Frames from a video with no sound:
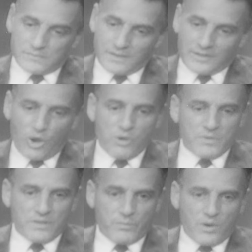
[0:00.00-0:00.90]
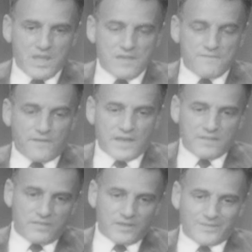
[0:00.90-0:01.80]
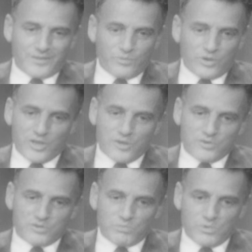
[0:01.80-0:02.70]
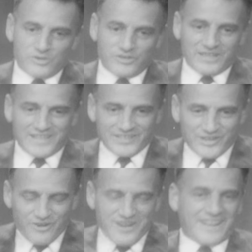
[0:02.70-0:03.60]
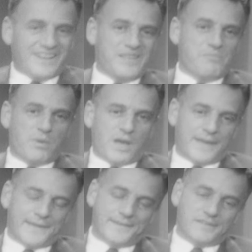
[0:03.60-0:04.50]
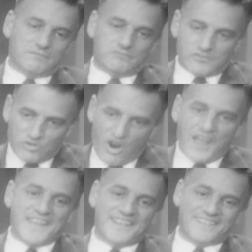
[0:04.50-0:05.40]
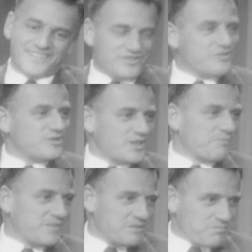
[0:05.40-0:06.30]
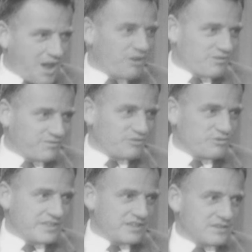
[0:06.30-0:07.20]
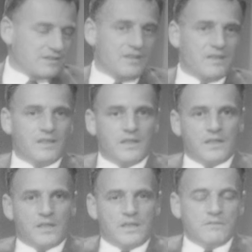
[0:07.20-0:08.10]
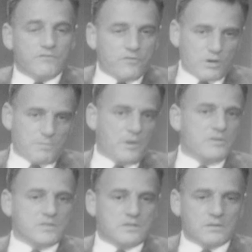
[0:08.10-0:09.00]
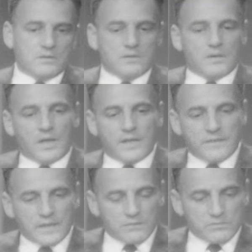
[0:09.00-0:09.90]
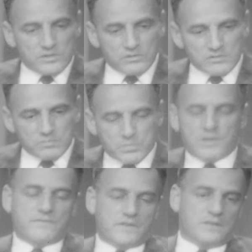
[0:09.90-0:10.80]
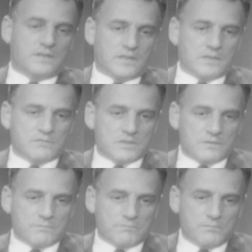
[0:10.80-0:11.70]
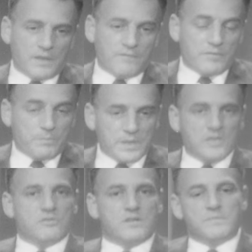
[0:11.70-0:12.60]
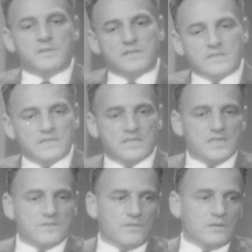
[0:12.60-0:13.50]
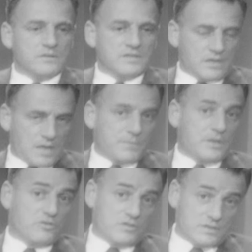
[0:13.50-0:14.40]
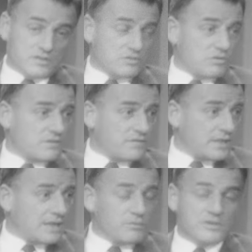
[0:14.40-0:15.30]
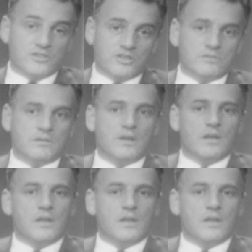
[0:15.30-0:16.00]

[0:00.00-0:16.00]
In Home of the Brave, I think that we used music incorrectly by trying to do something powerful with it. In Four Poster, I think it was used perfectly. It was a, if the picture had been successful, Tiomkin, who did the score for that one too,